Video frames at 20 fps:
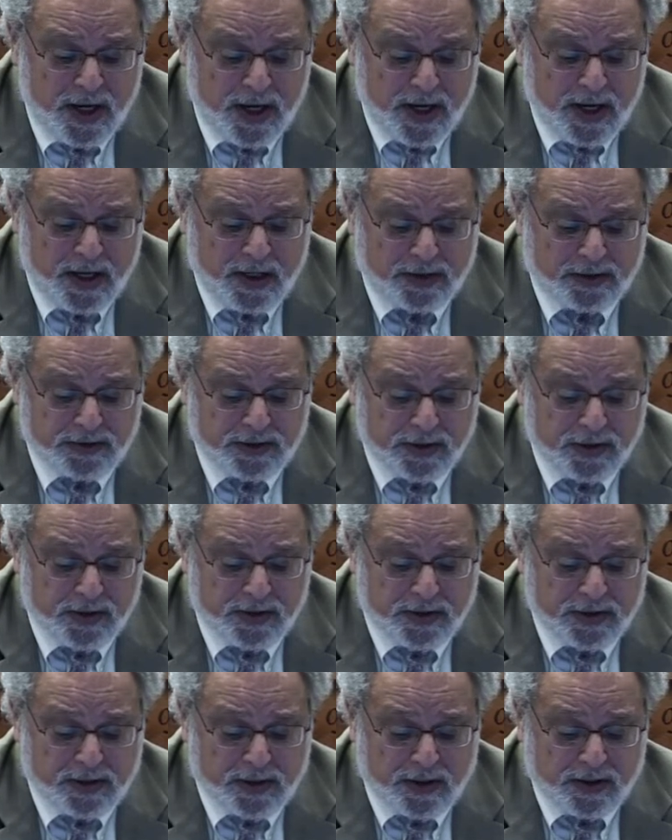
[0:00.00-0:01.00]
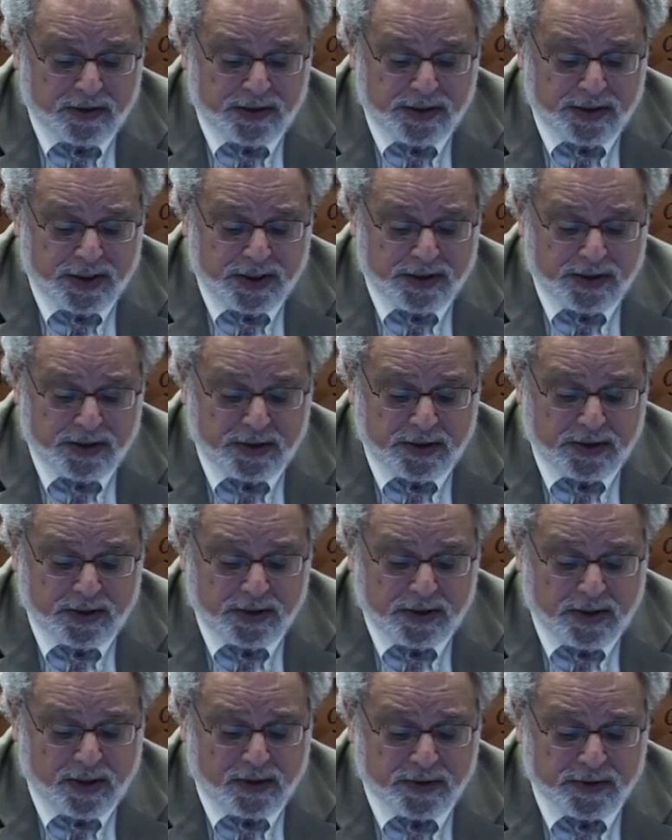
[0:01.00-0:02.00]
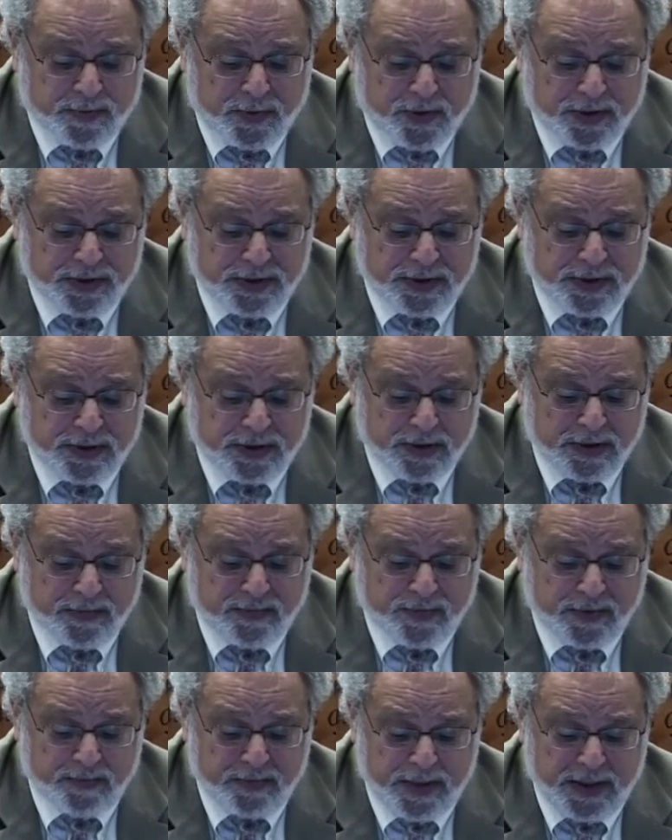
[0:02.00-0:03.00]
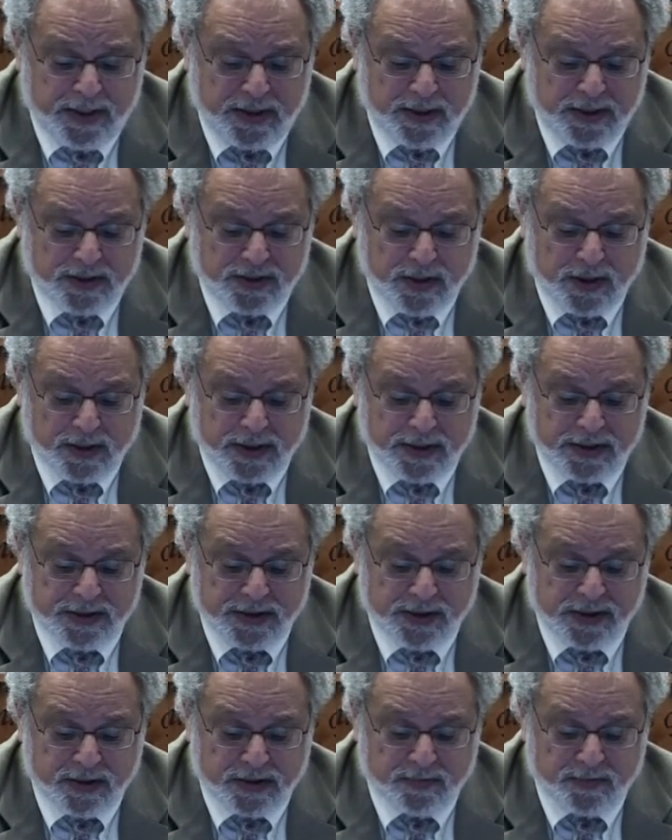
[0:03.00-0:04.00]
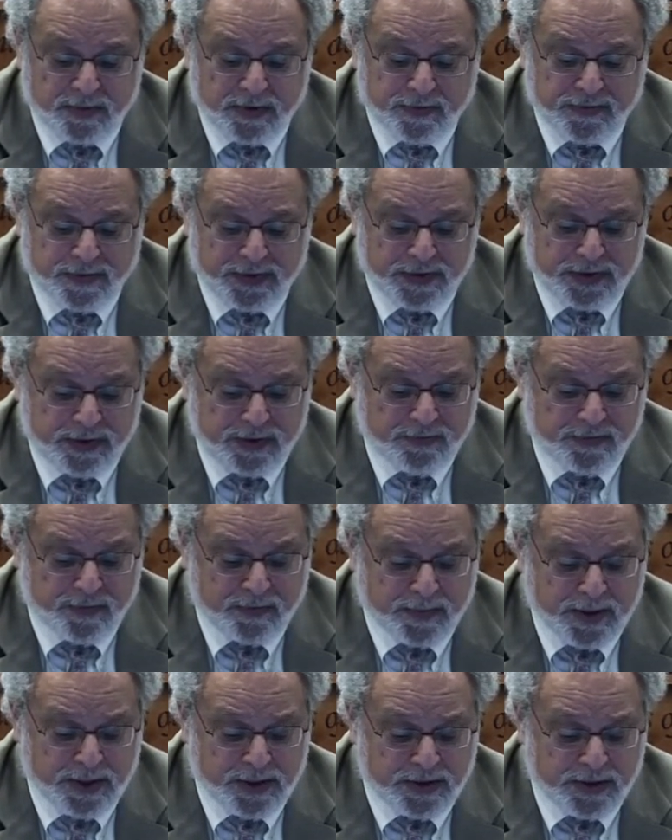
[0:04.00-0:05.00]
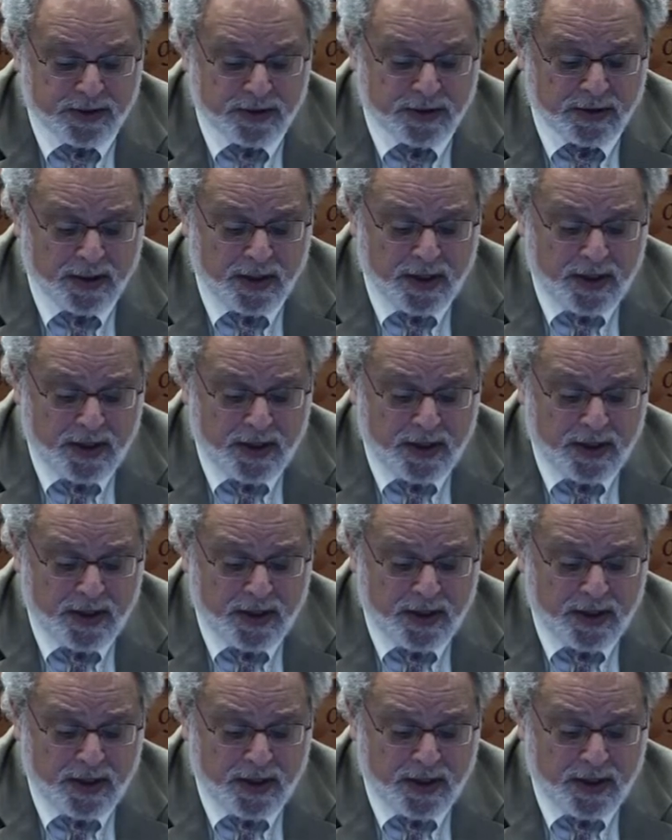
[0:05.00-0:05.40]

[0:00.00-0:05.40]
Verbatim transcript: held during the closed session, closed portions of the meetings are considered privileged information.